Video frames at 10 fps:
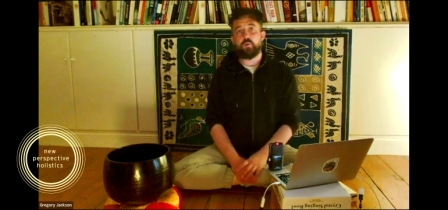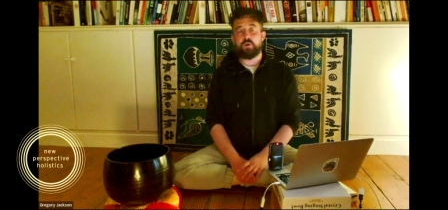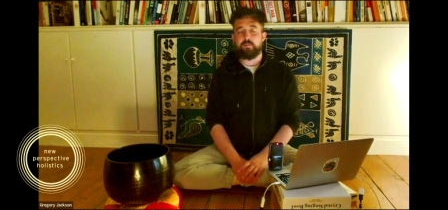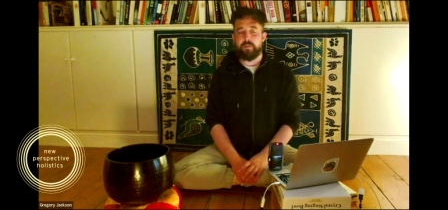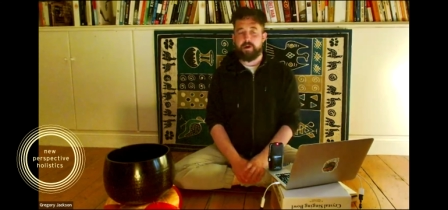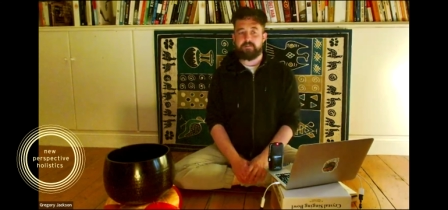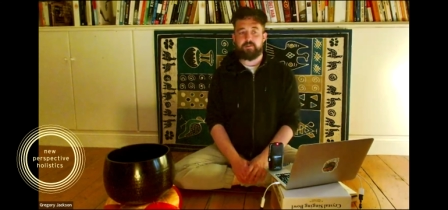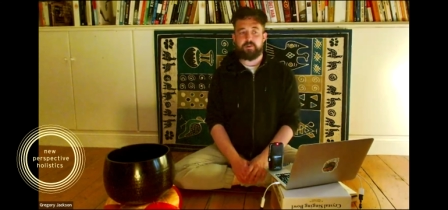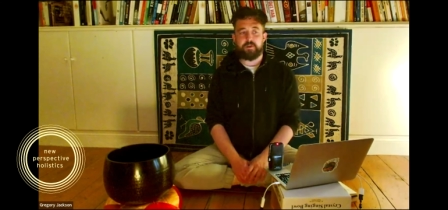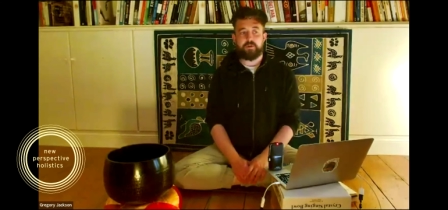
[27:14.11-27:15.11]
with
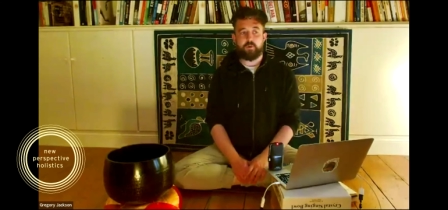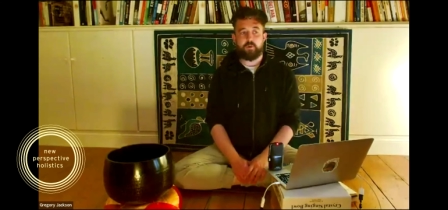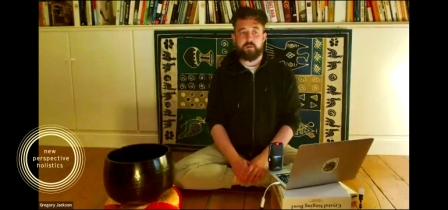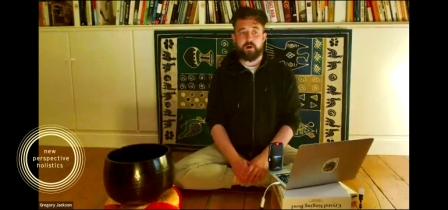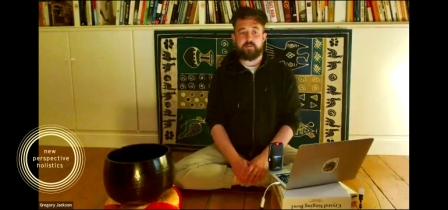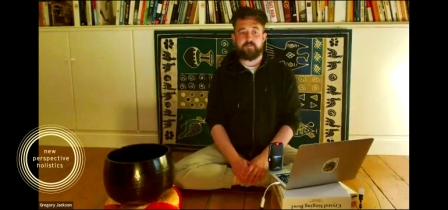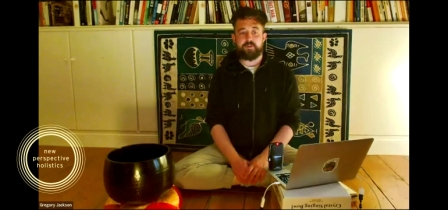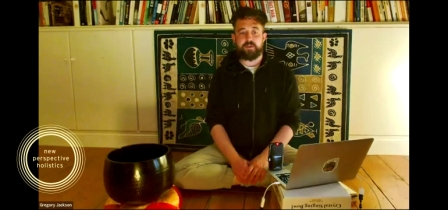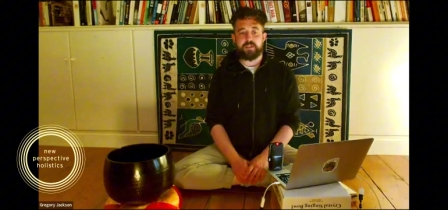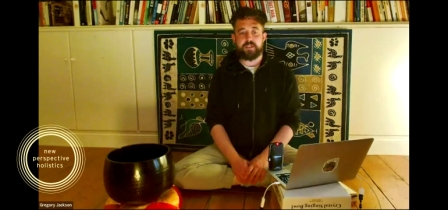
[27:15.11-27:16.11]
the word
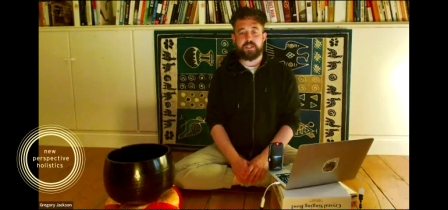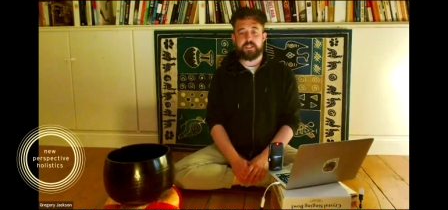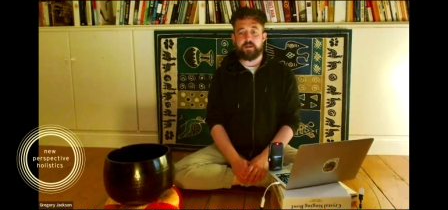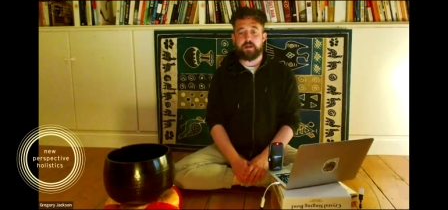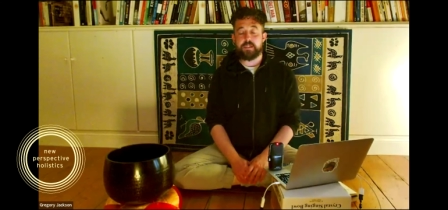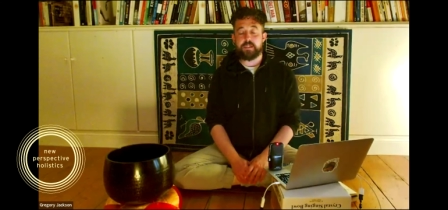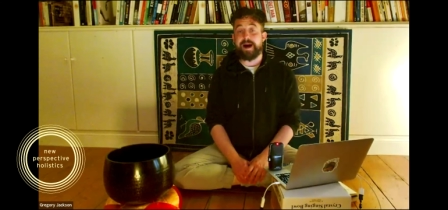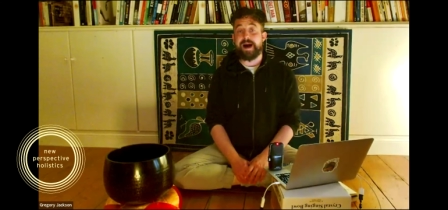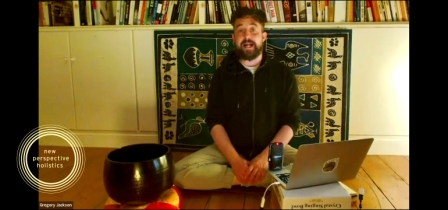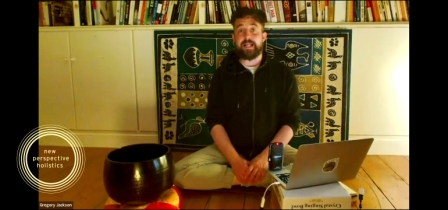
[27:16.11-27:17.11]
mindfulness is a
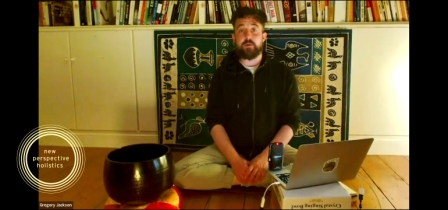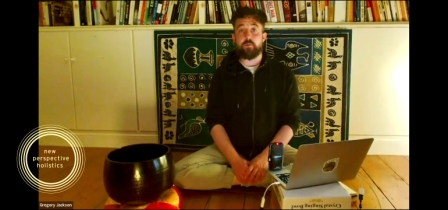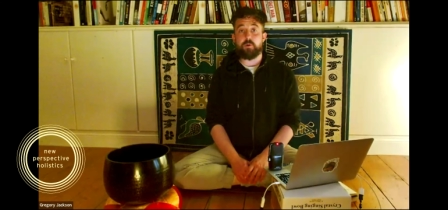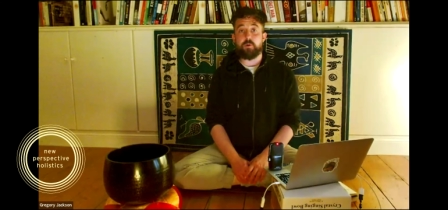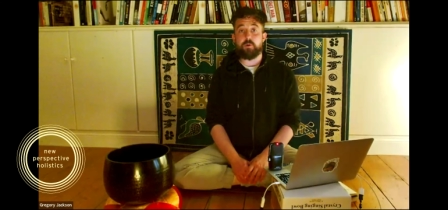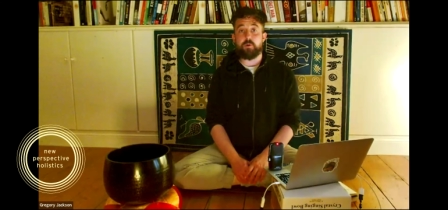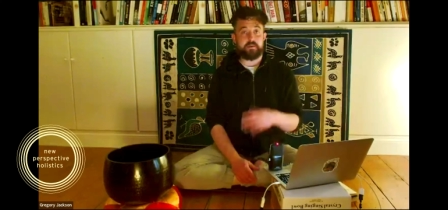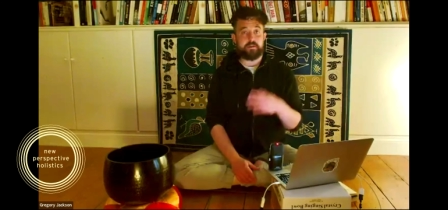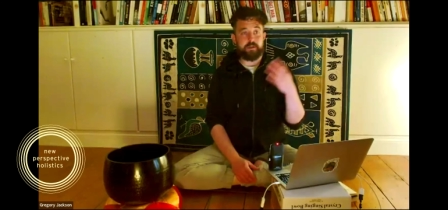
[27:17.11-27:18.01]
Pali word.